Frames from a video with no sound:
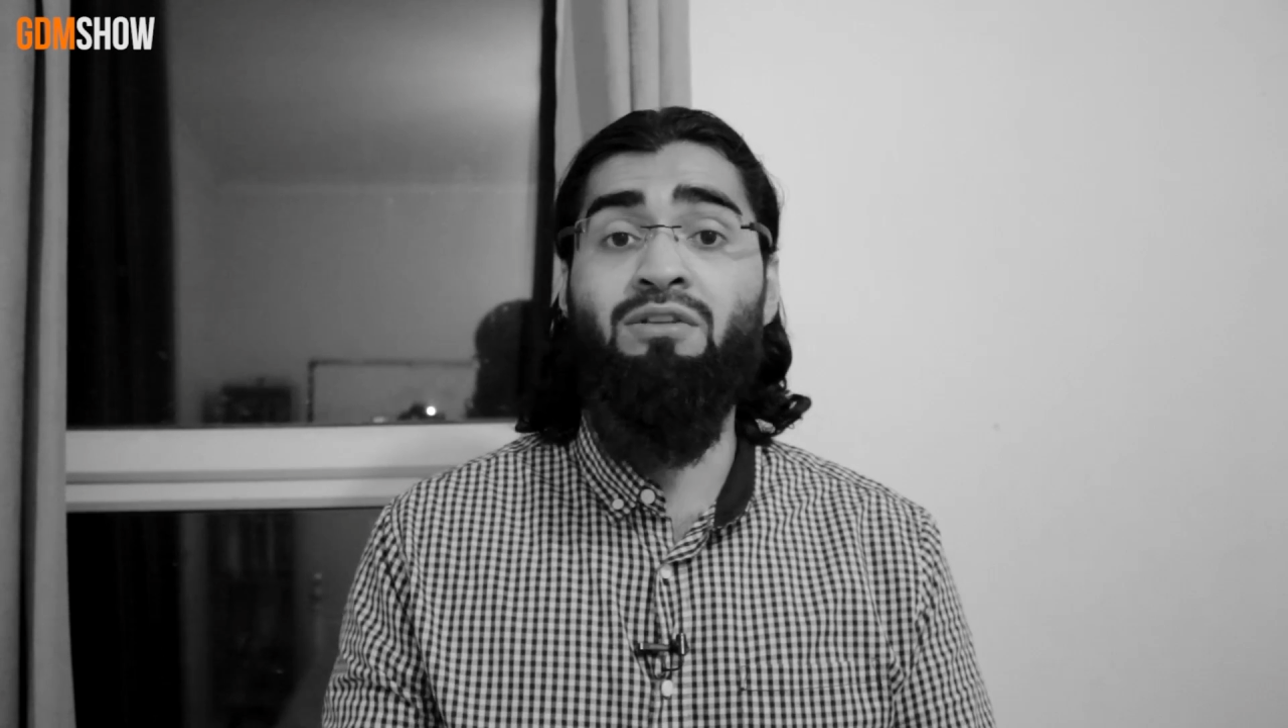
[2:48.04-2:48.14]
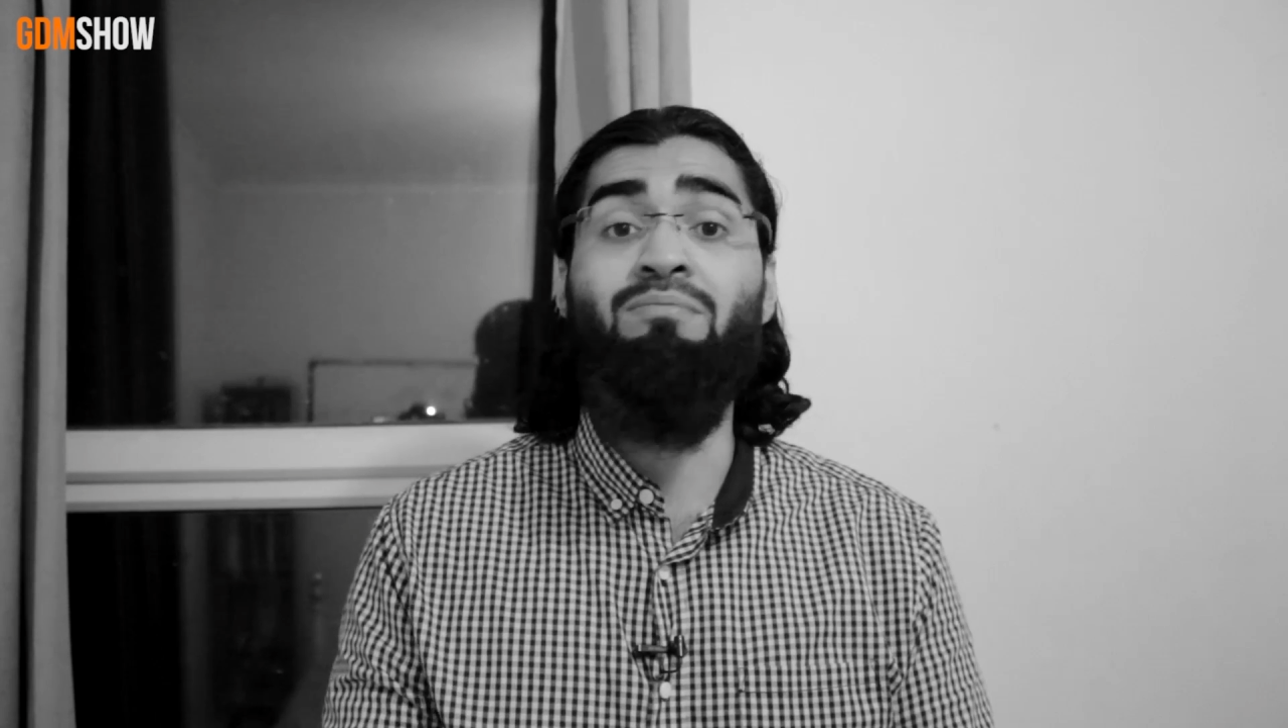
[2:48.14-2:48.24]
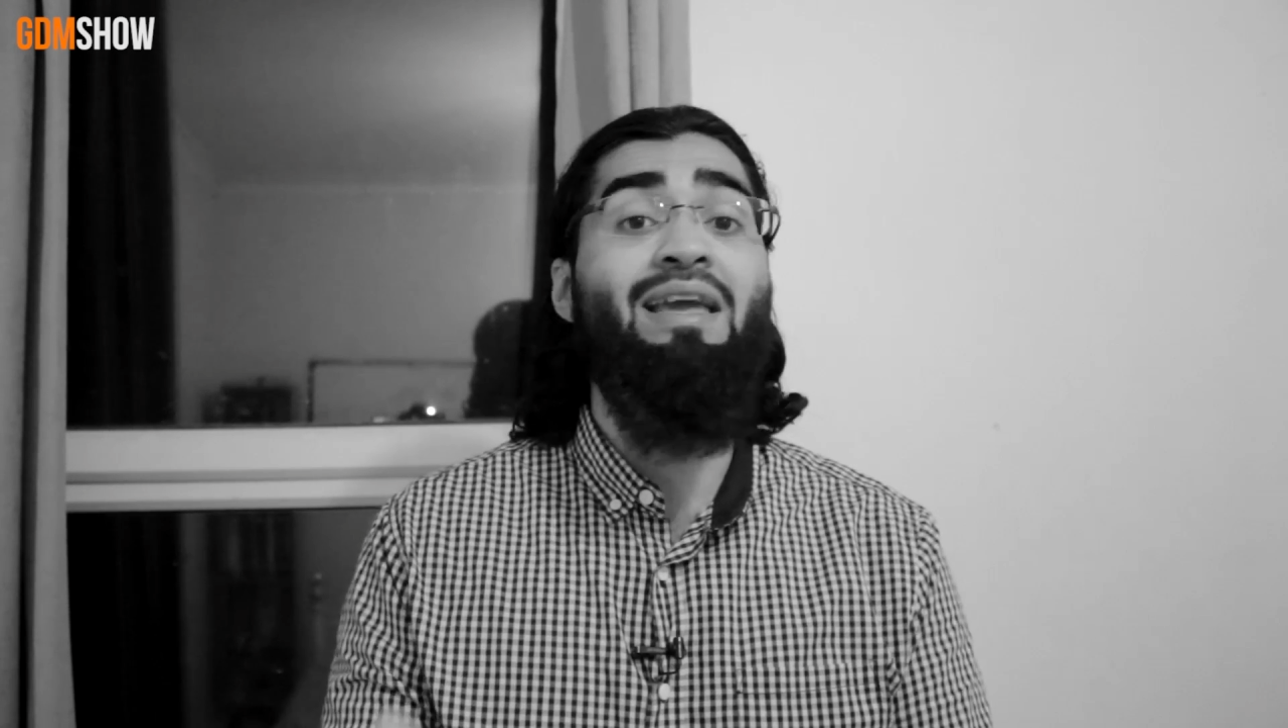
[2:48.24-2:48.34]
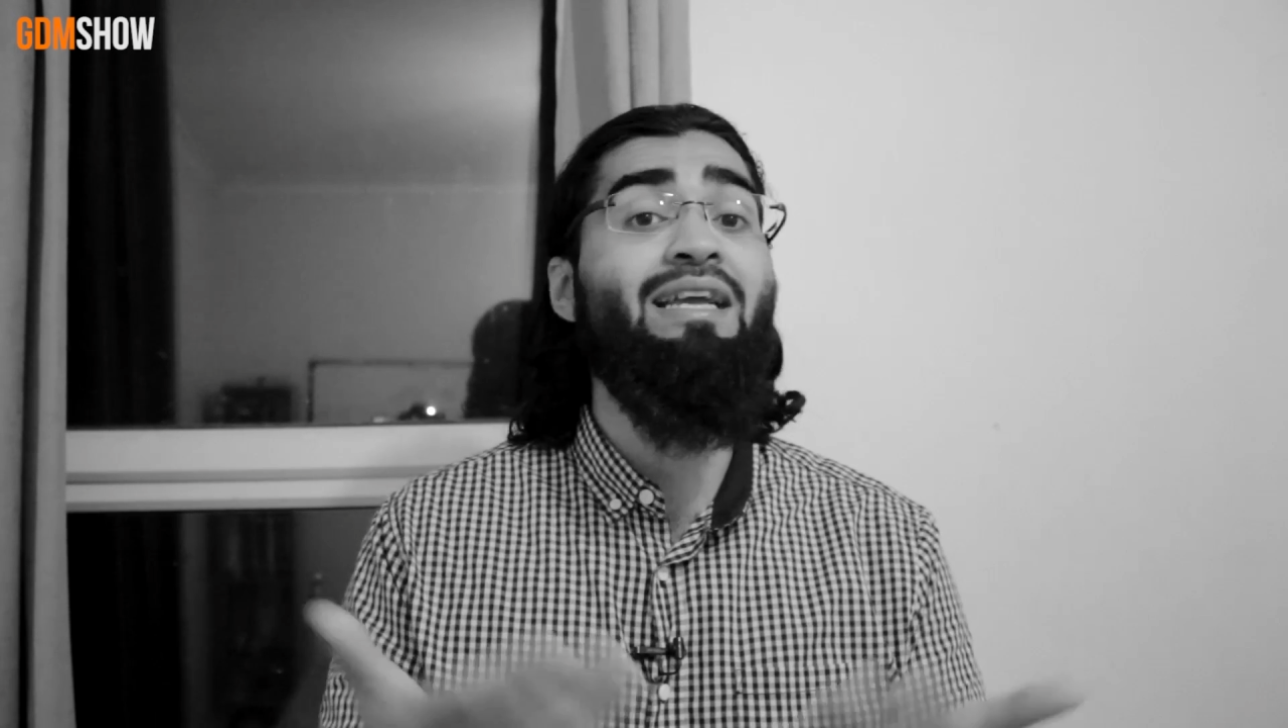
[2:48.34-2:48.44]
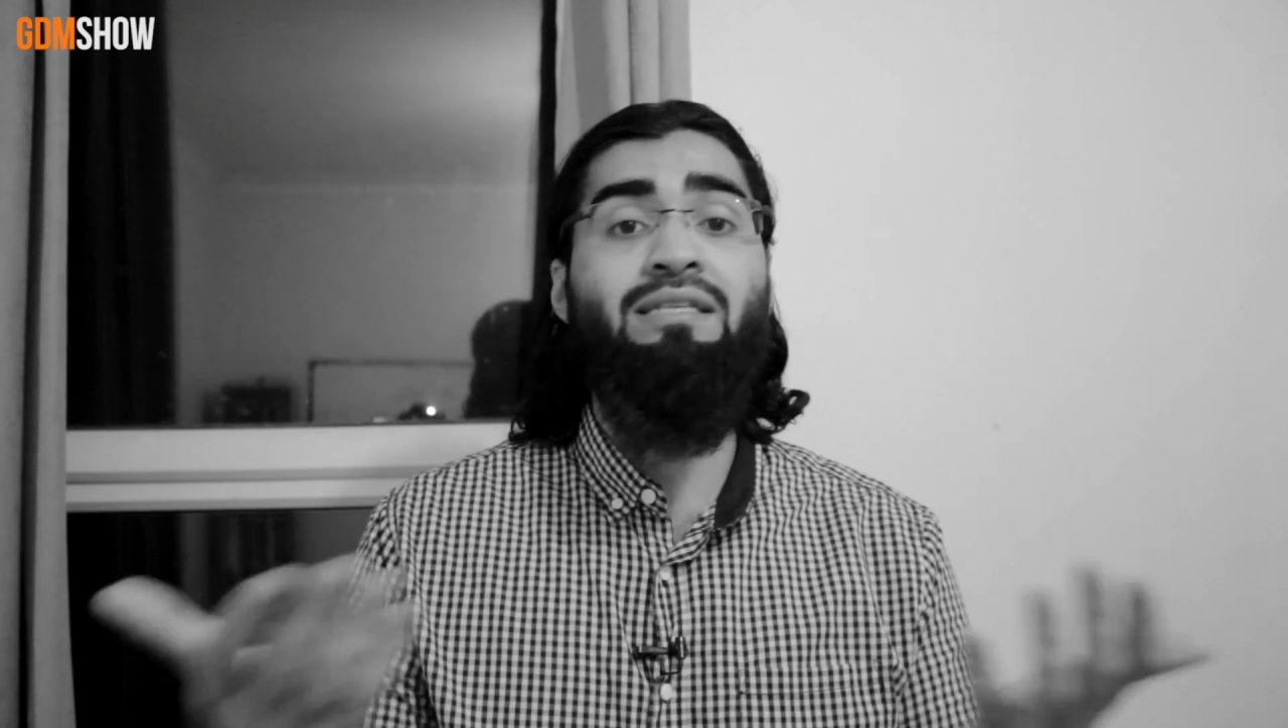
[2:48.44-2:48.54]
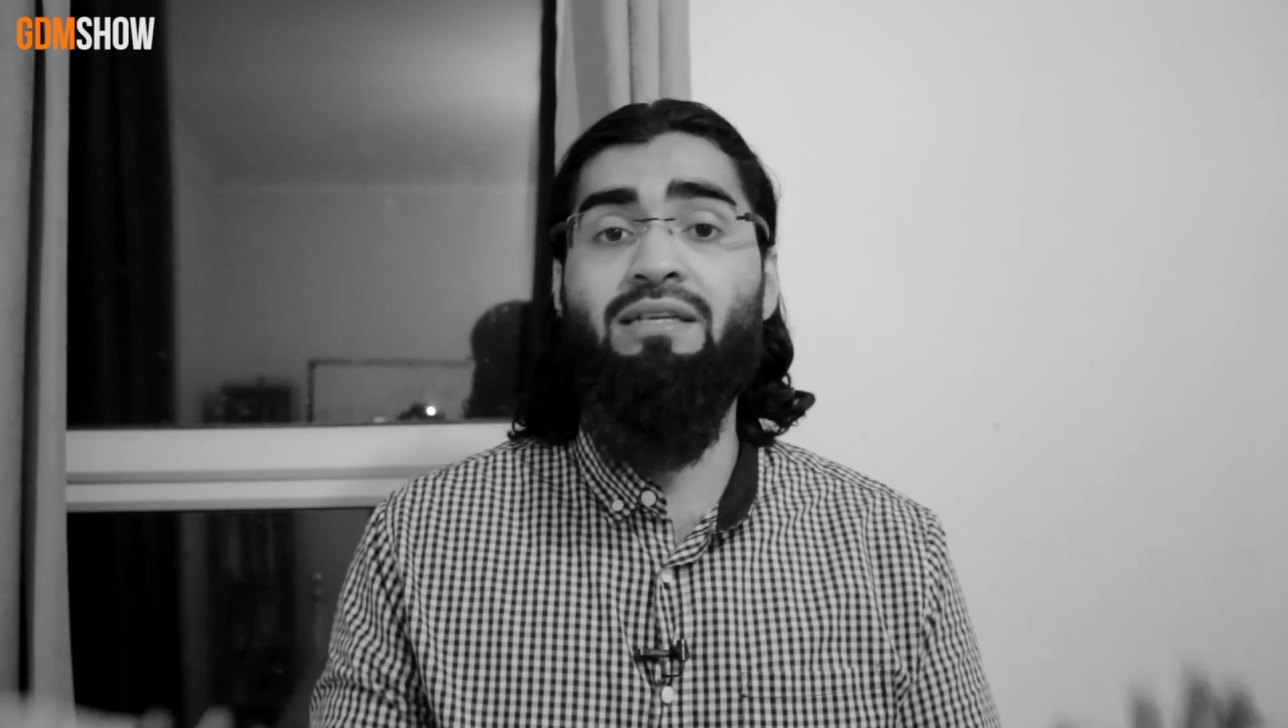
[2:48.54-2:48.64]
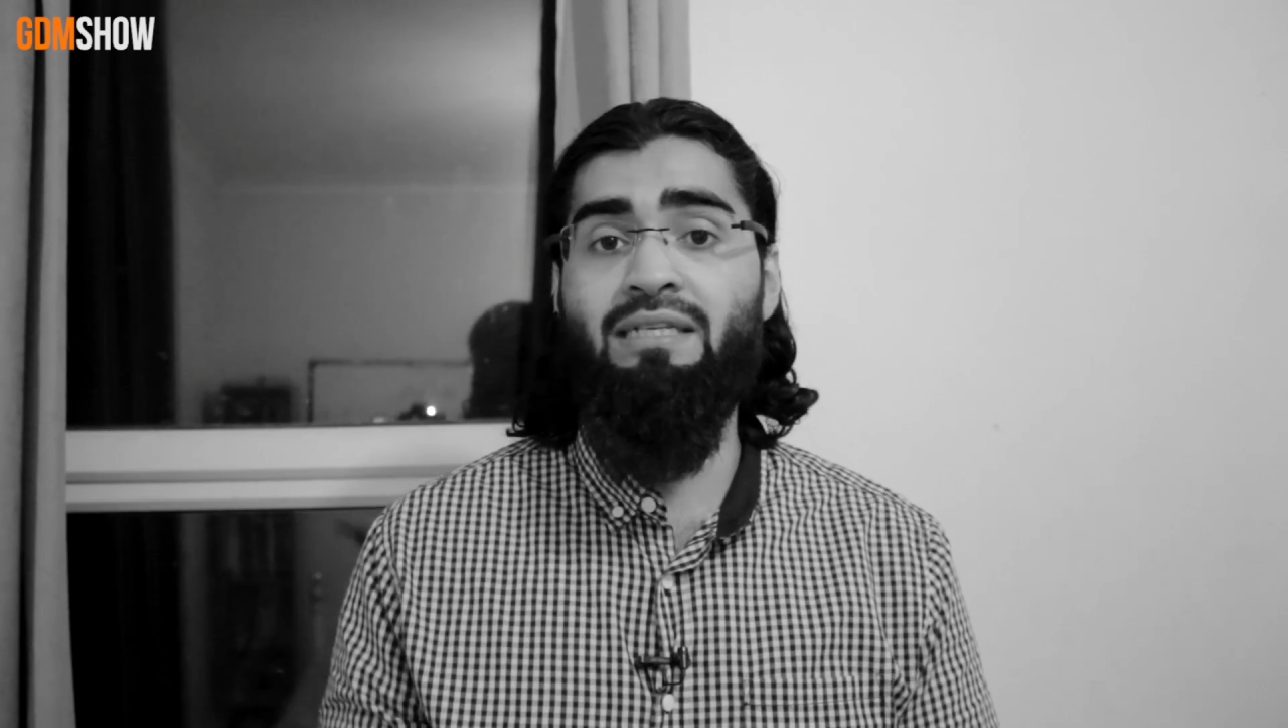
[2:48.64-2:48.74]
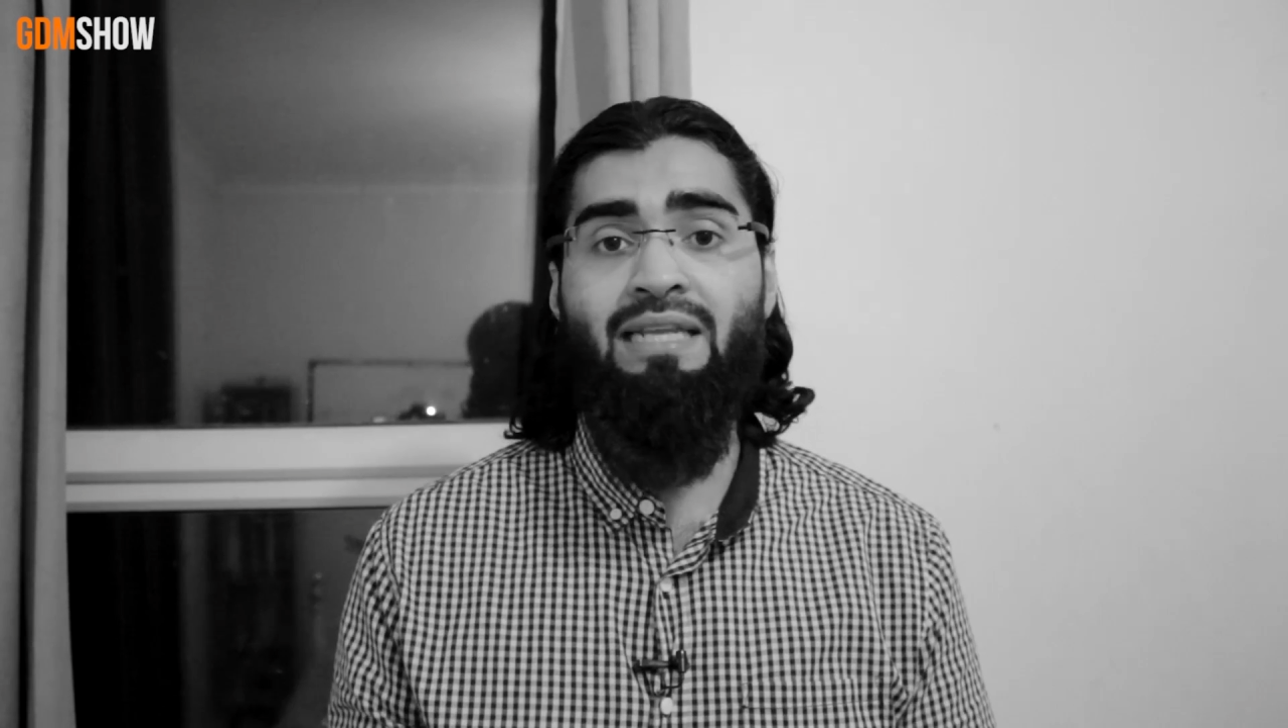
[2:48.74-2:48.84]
to make such